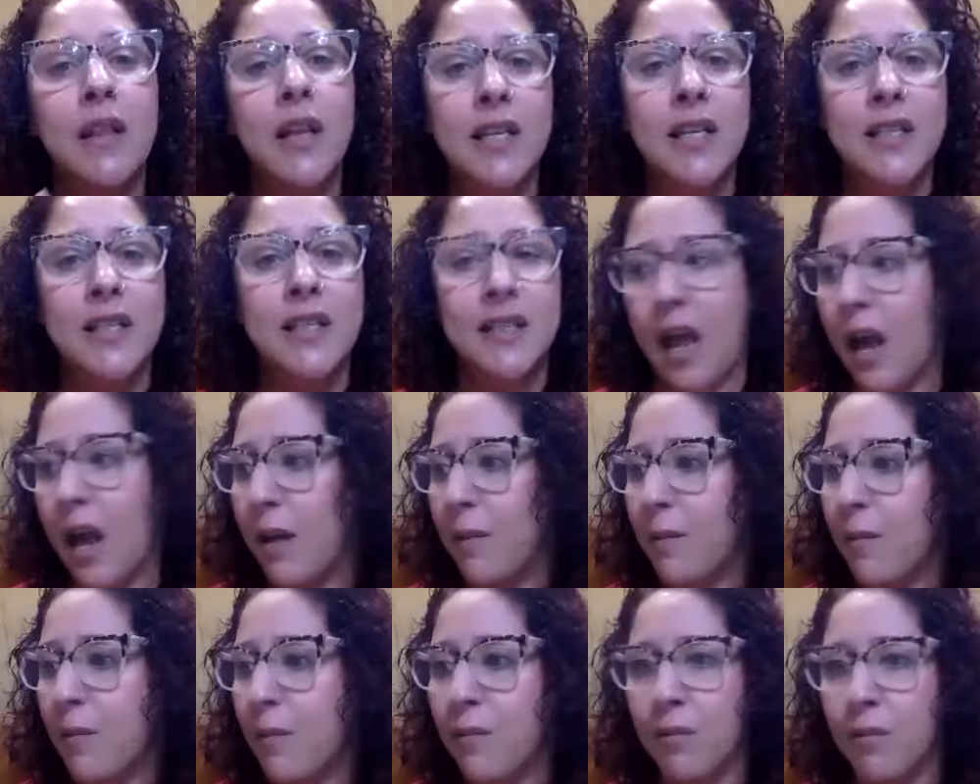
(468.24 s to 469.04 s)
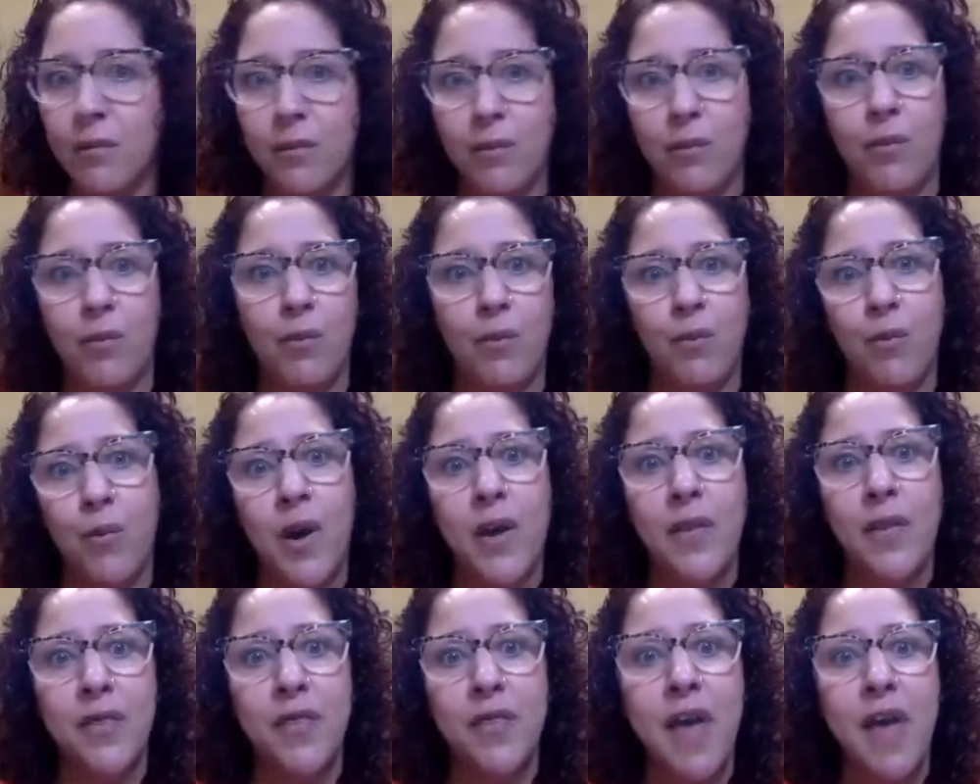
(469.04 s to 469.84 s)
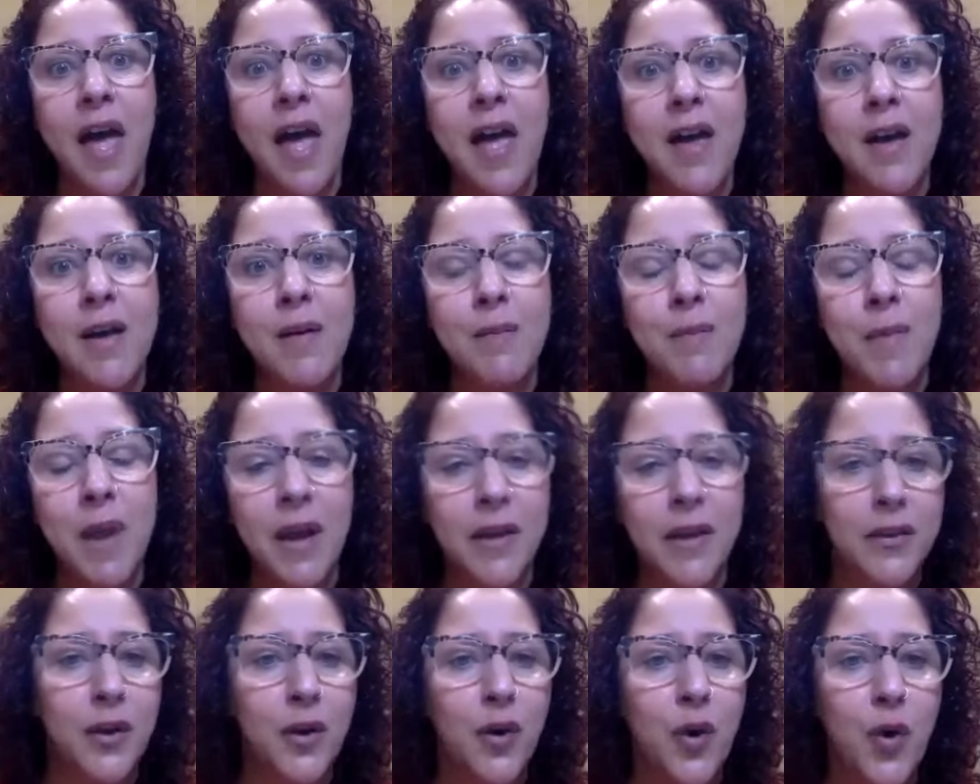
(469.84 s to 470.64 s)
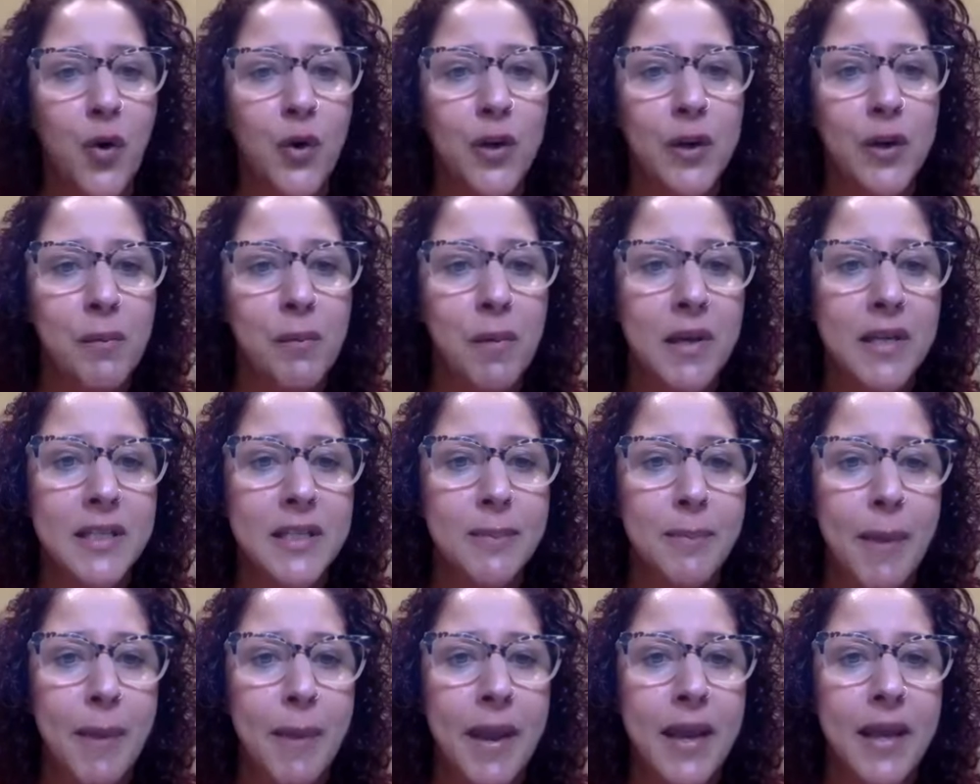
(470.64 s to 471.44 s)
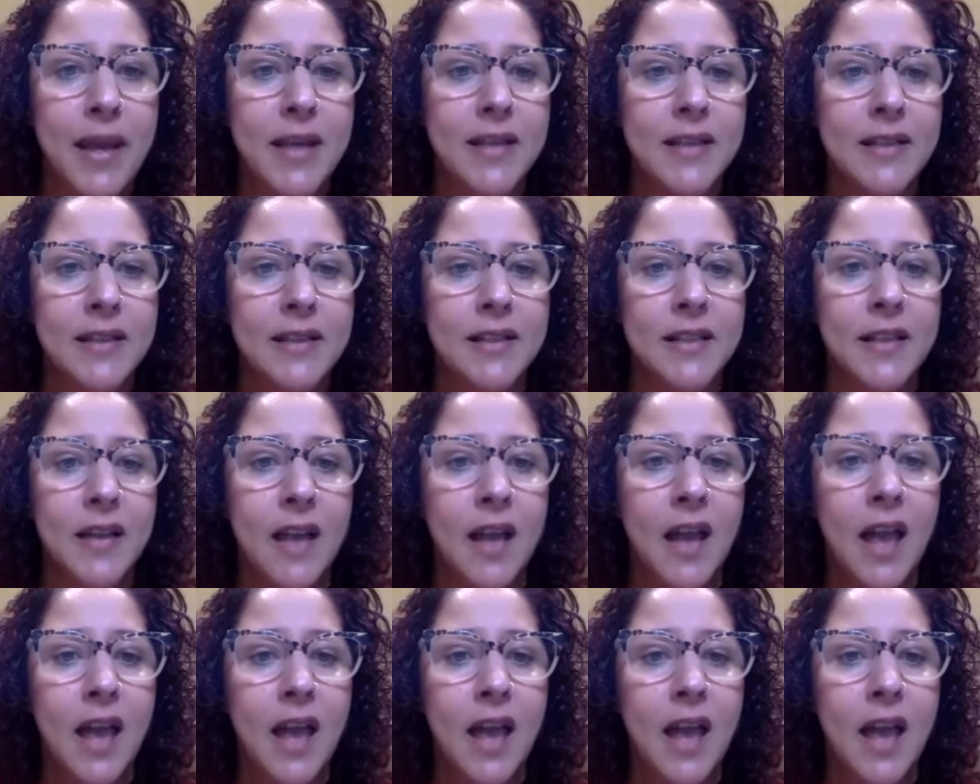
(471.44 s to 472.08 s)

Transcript: least yeah. I'm with them and they're holding my space.